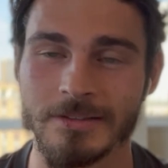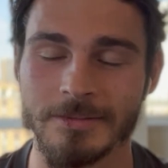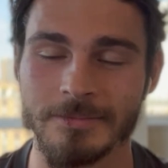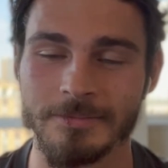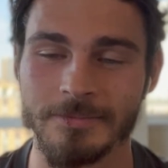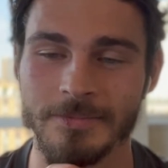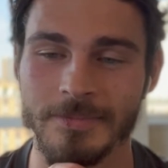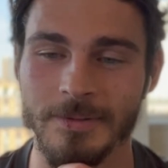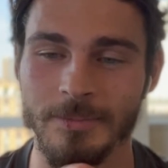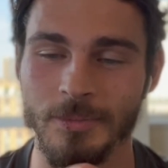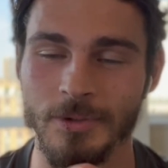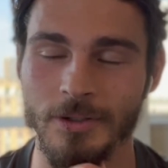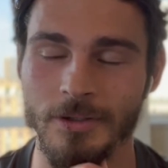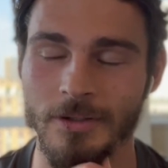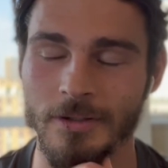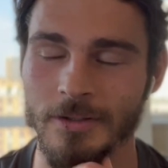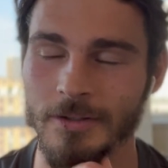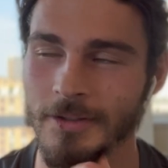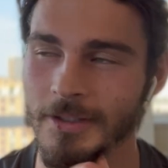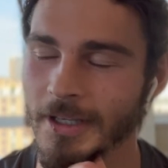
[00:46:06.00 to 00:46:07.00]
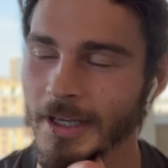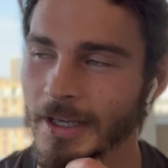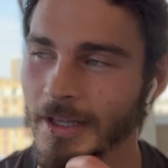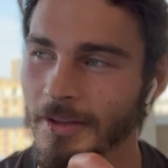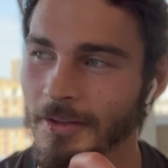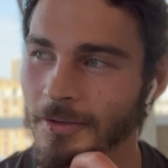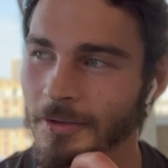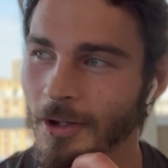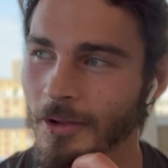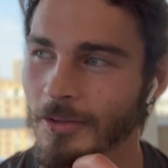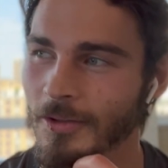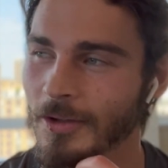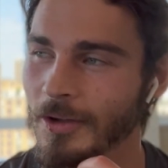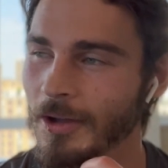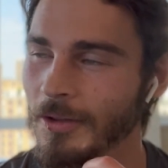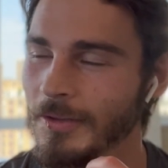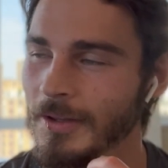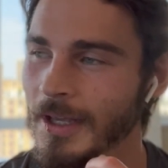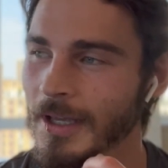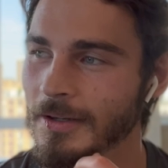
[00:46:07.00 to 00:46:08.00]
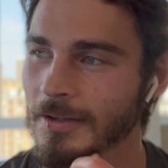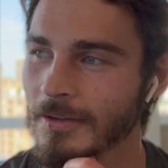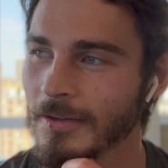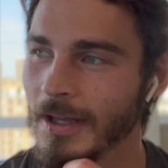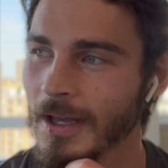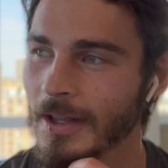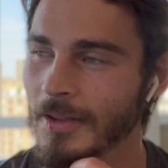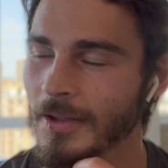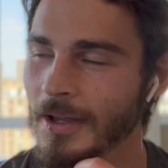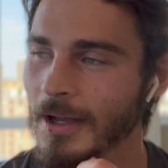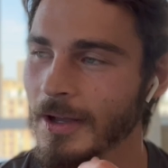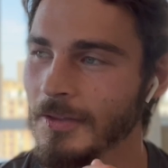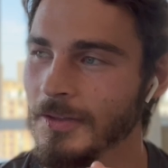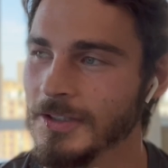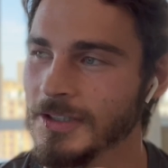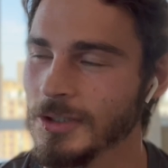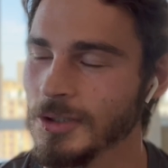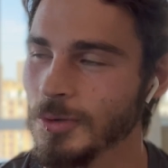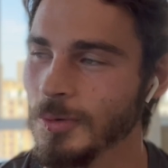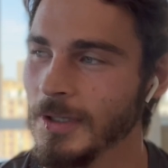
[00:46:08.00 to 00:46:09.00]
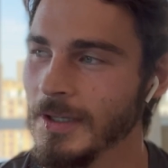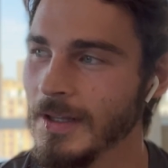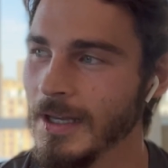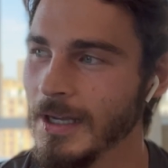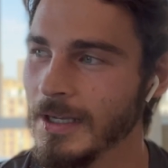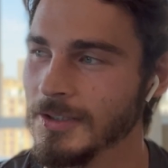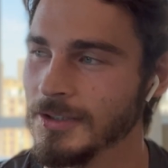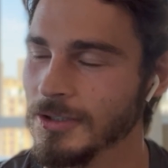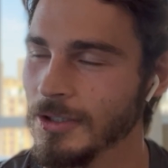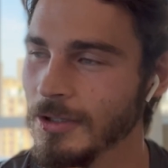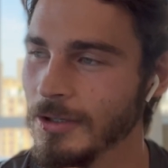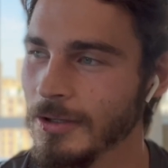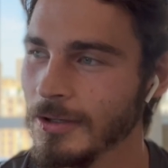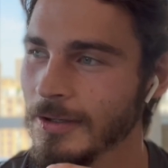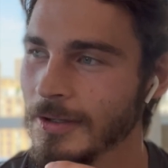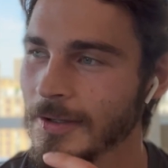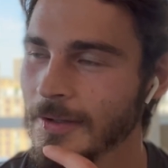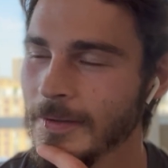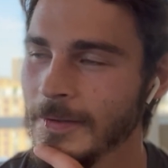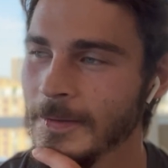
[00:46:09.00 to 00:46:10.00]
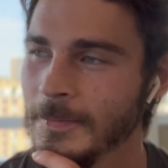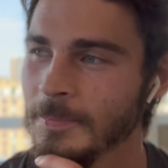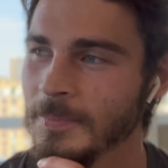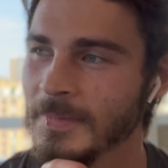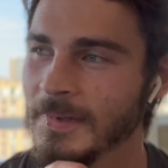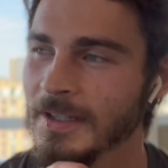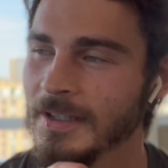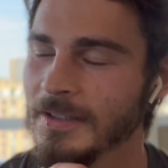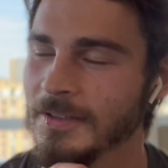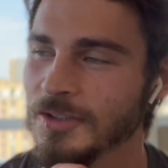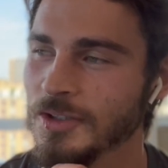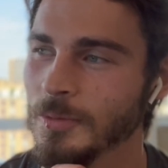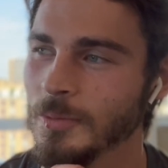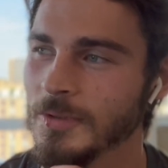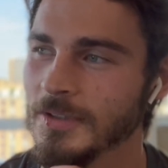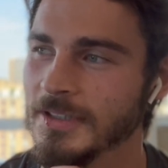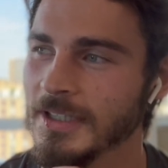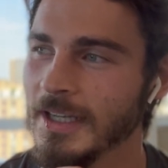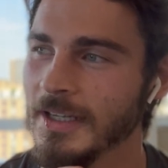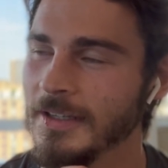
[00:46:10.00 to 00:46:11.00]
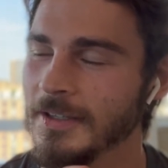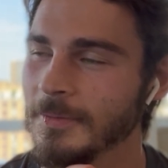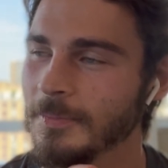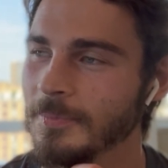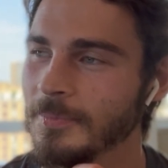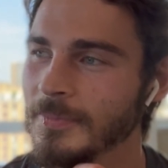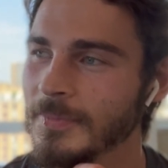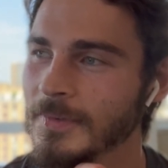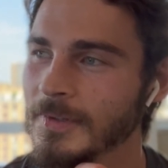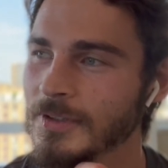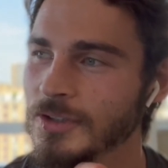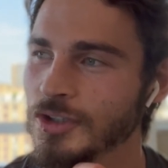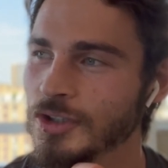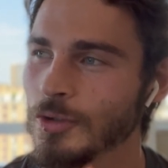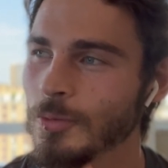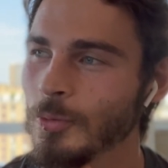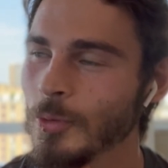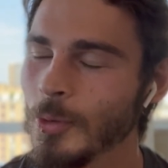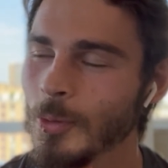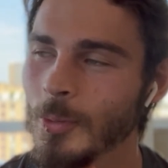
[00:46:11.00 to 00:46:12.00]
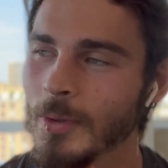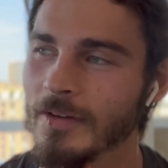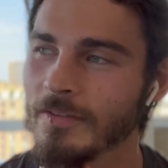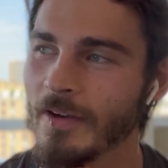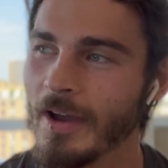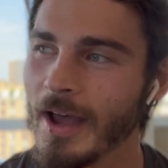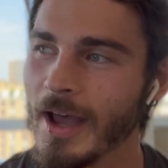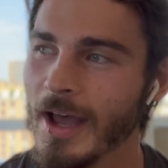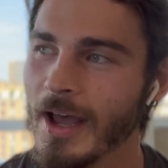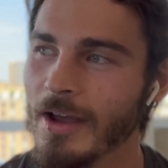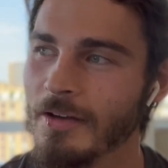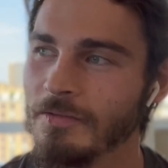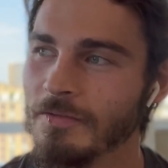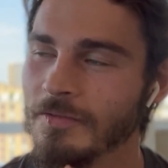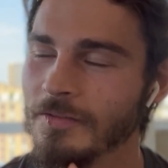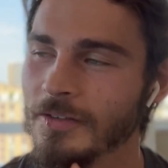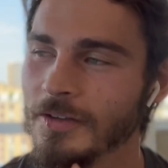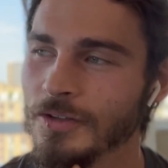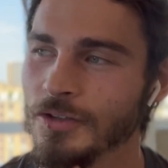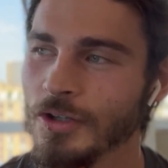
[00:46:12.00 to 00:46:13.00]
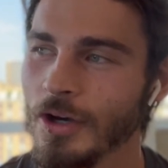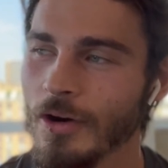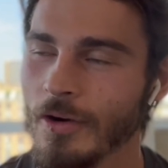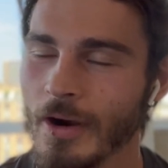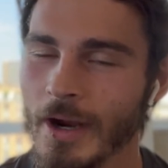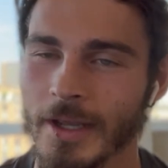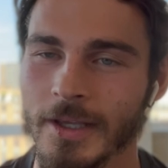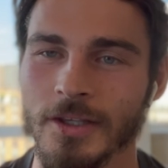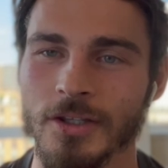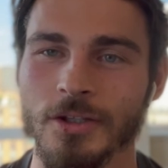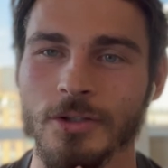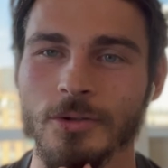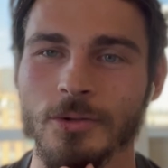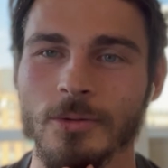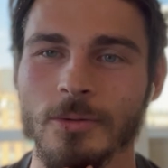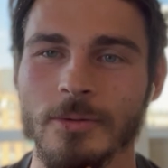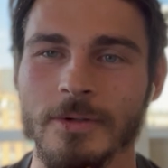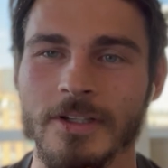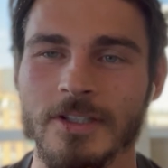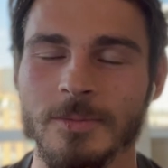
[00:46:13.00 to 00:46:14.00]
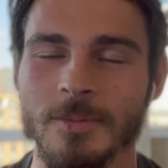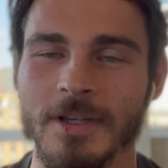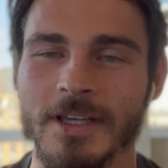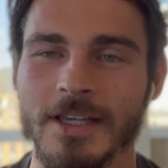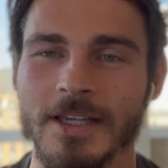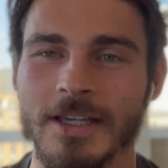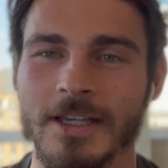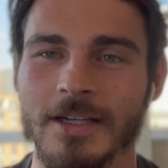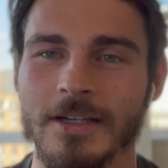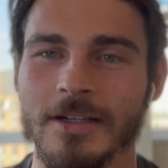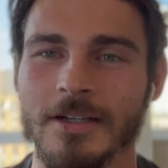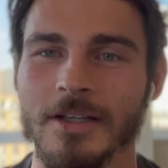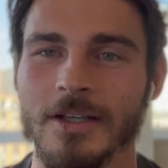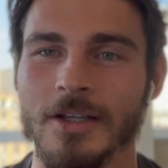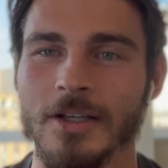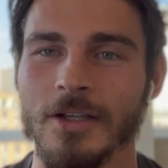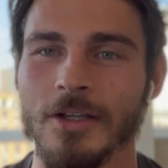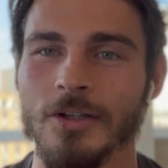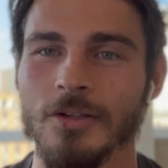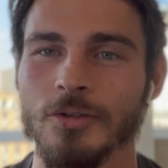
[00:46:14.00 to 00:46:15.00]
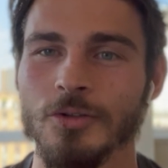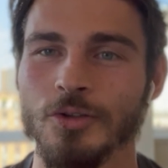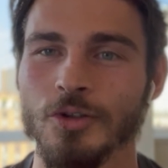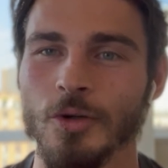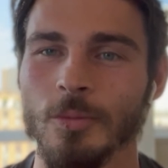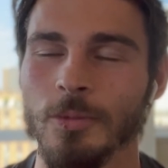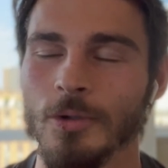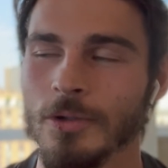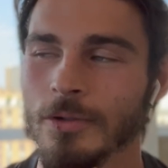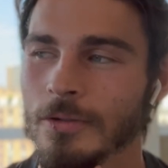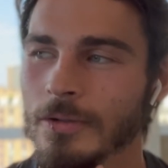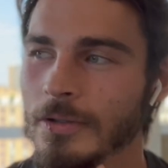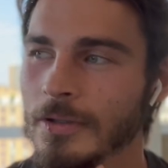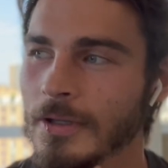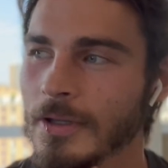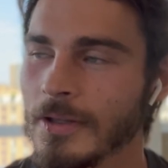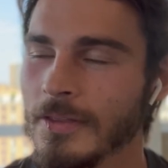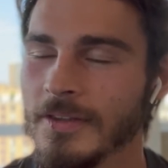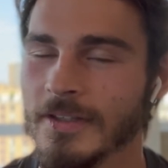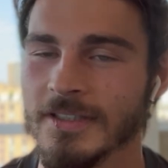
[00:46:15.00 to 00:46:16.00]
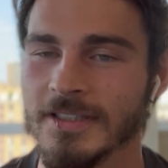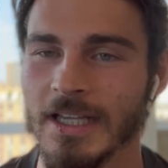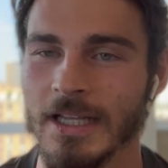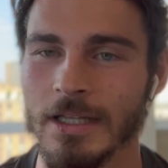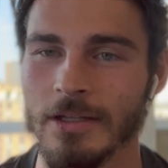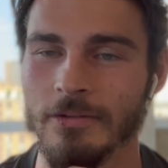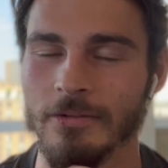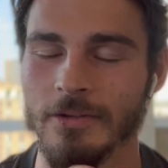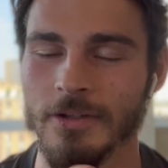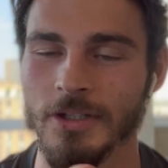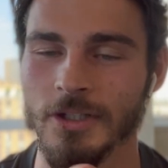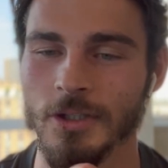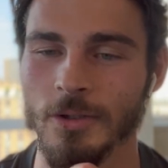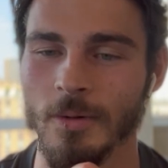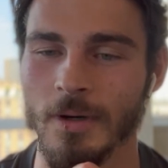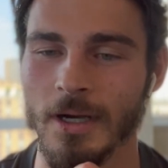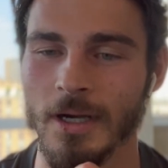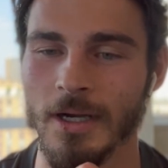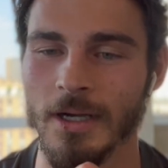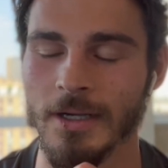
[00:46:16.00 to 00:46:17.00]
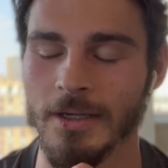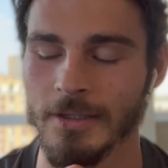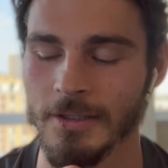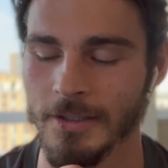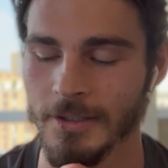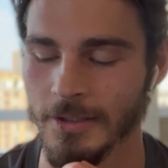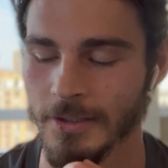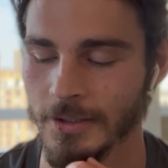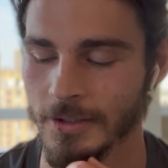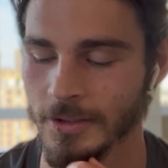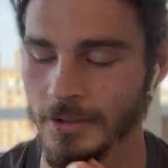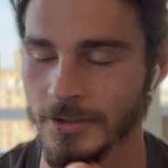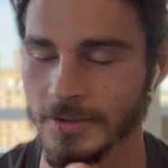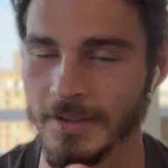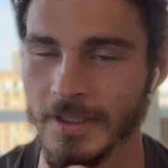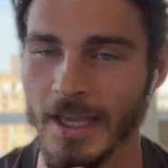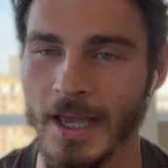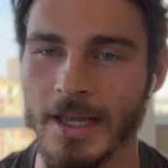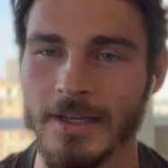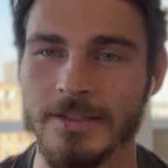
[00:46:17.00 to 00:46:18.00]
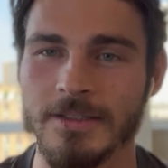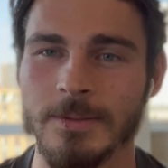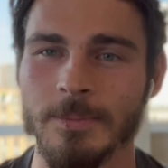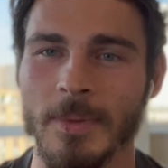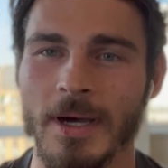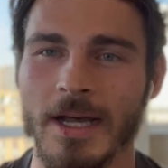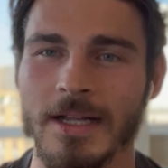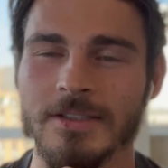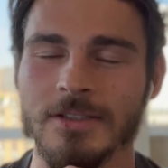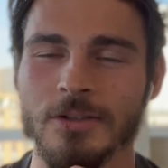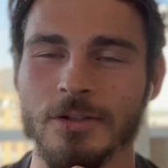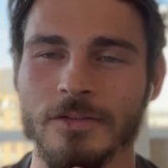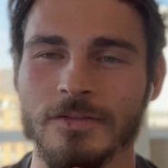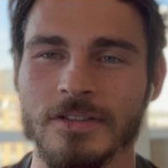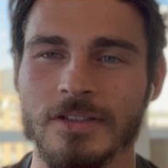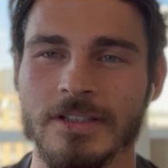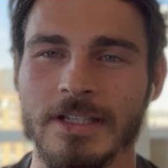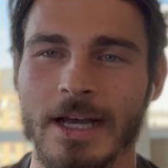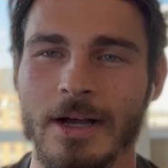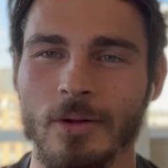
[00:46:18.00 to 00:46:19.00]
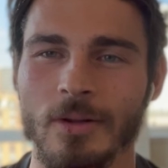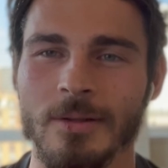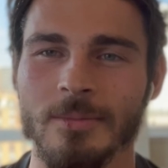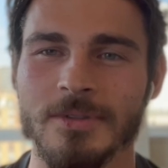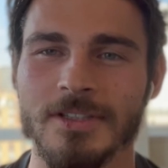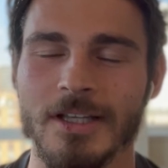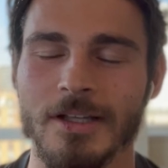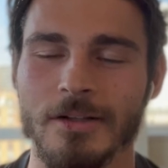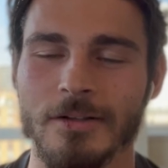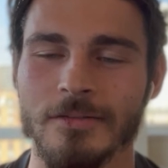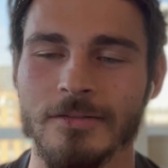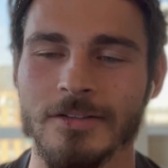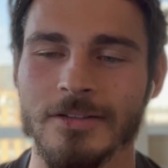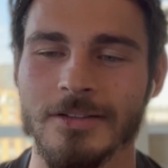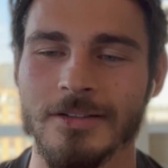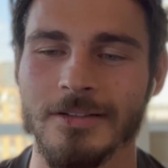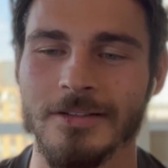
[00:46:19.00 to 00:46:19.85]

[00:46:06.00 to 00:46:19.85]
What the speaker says: But yeah, on the end of that, there's a tweet I saw, and someone said, someone with half your IQ is making double the salary that you are because they aren't smart enough to doubt themselves.